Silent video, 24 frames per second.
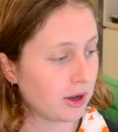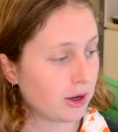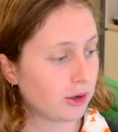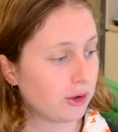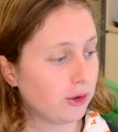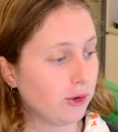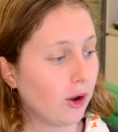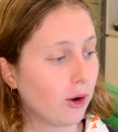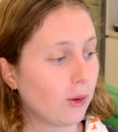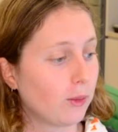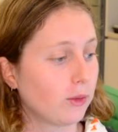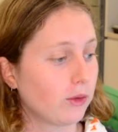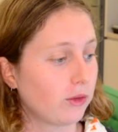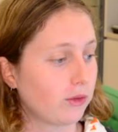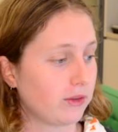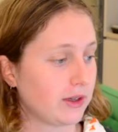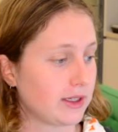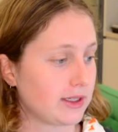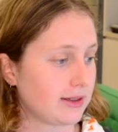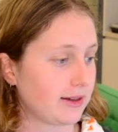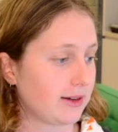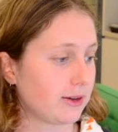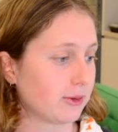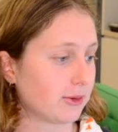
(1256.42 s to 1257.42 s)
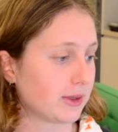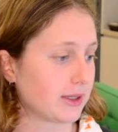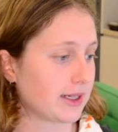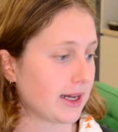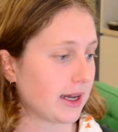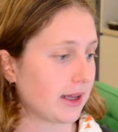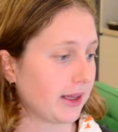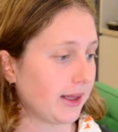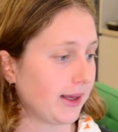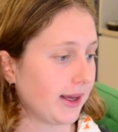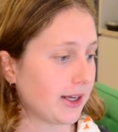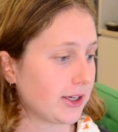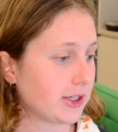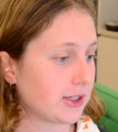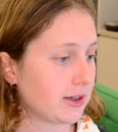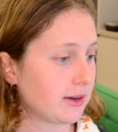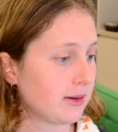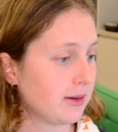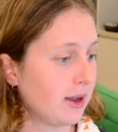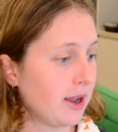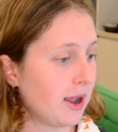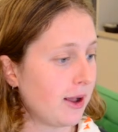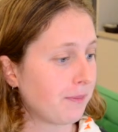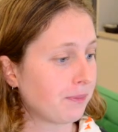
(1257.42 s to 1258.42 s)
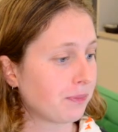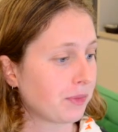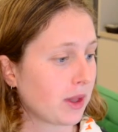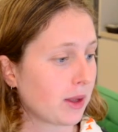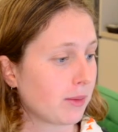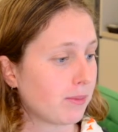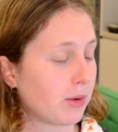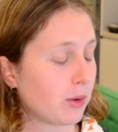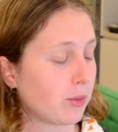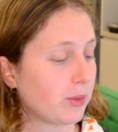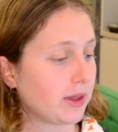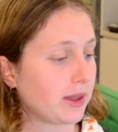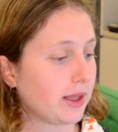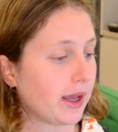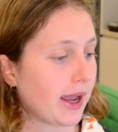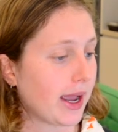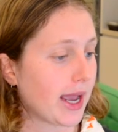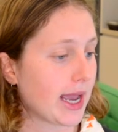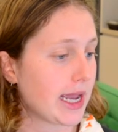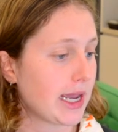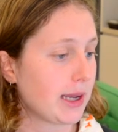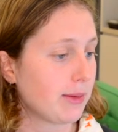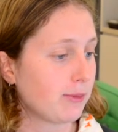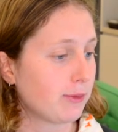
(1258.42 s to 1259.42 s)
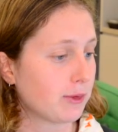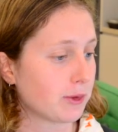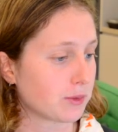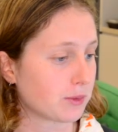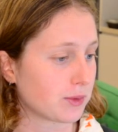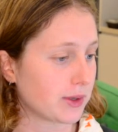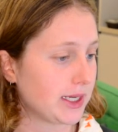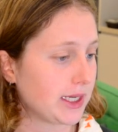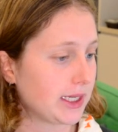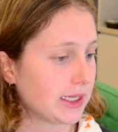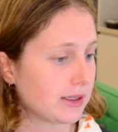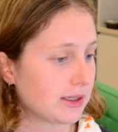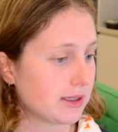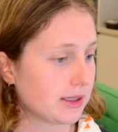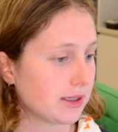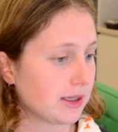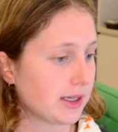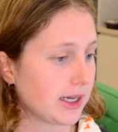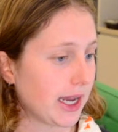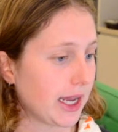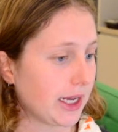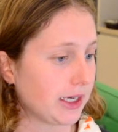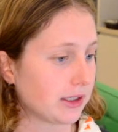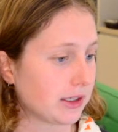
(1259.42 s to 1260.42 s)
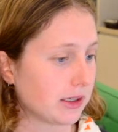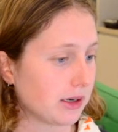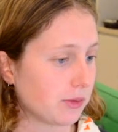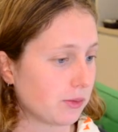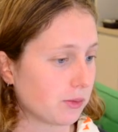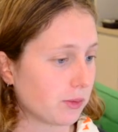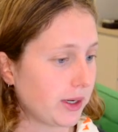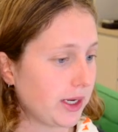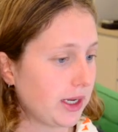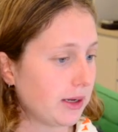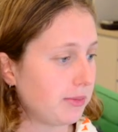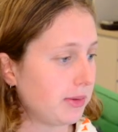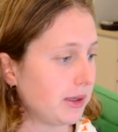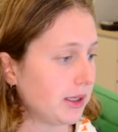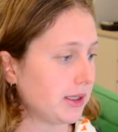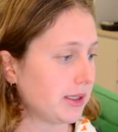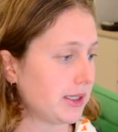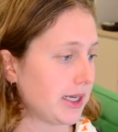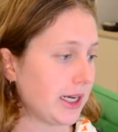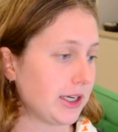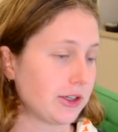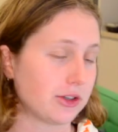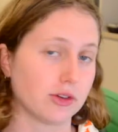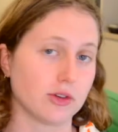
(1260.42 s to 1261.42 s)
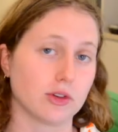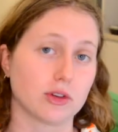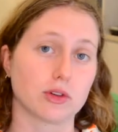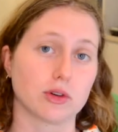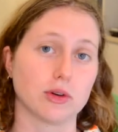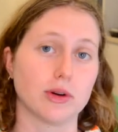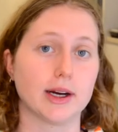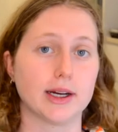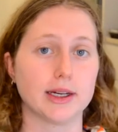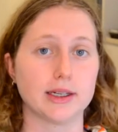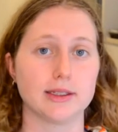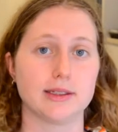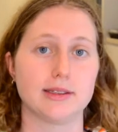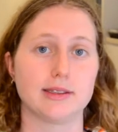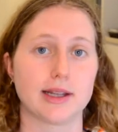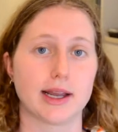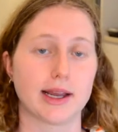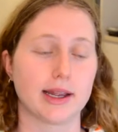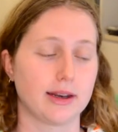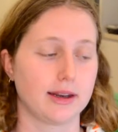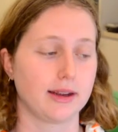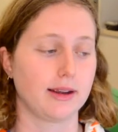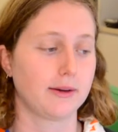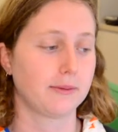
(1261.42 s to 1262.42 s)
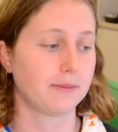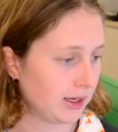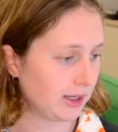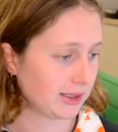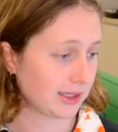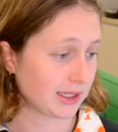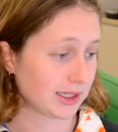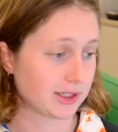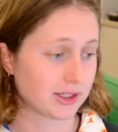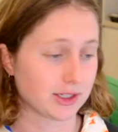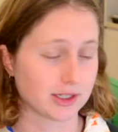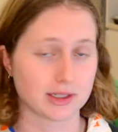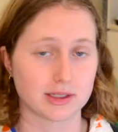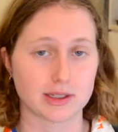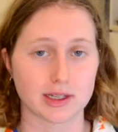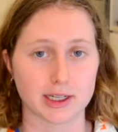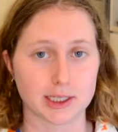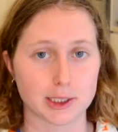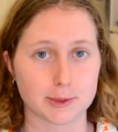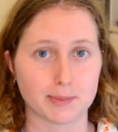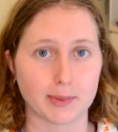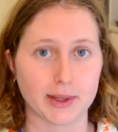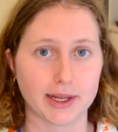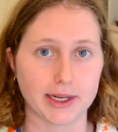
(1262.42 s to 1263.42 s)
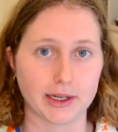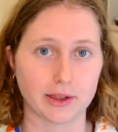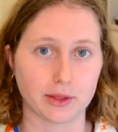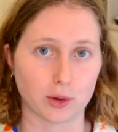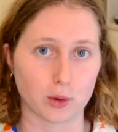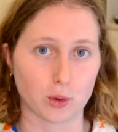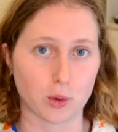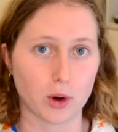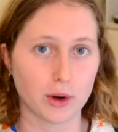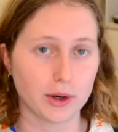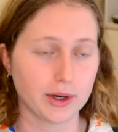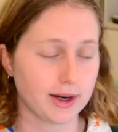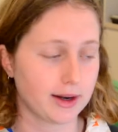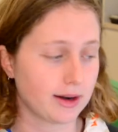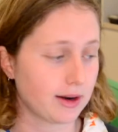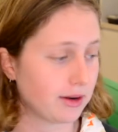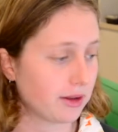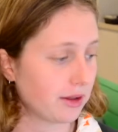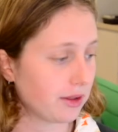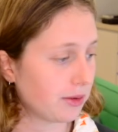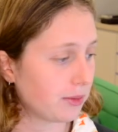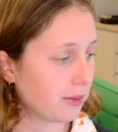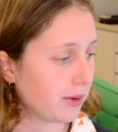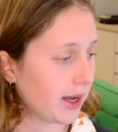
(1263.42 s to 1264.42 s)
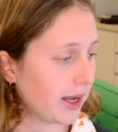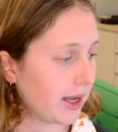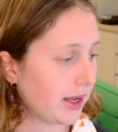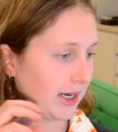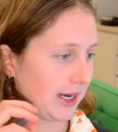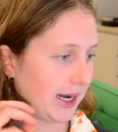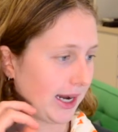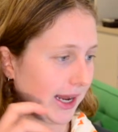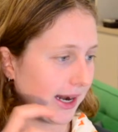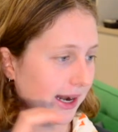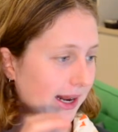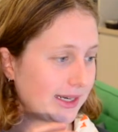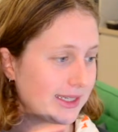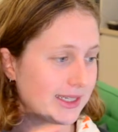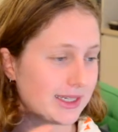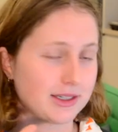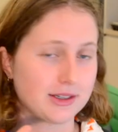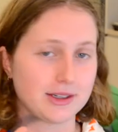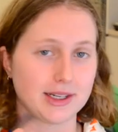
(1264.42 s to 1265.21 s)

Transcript: not with physical retaliation, but with the aim for reconciliation and rehabilitation through understanding. That's just explaining the quote in another way. And I didn't